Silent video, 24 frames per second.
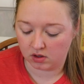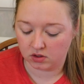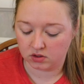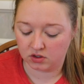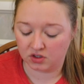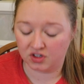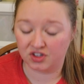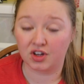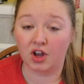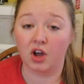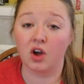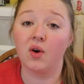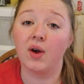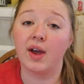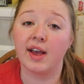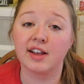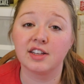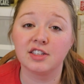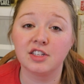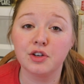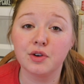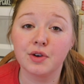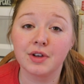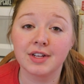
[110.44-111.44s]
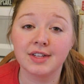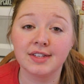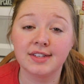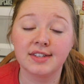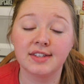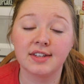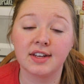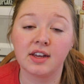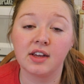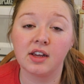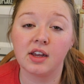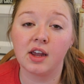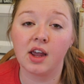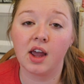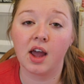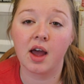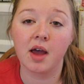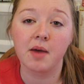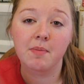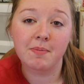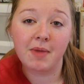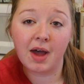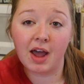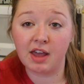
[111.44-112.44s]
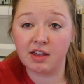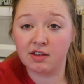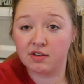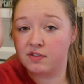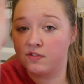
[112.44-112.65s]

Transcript: So as you can see, my